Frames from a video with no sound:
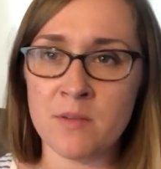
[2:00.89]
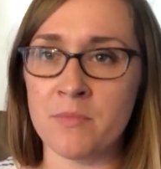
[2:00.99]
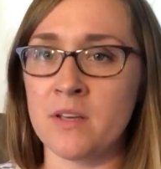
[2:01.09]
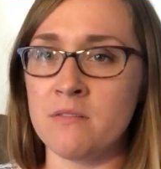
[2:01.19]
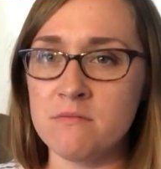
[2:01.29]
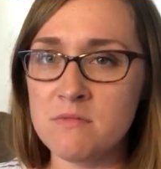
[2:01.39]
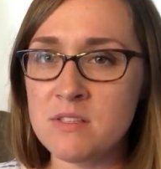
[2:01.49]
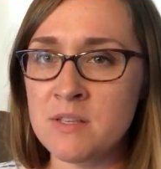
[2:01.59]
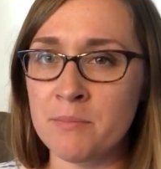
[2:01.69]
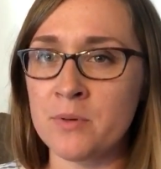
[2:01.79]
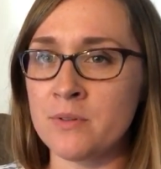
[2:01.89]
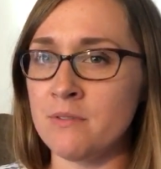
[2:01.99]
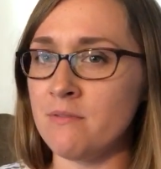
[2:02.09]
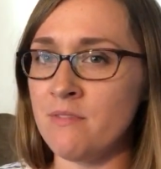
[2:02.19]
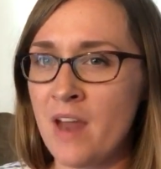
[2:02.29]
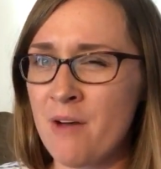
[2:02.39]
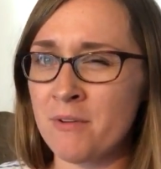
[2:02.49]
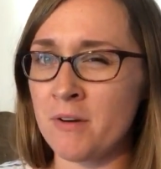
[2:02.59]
something simple and not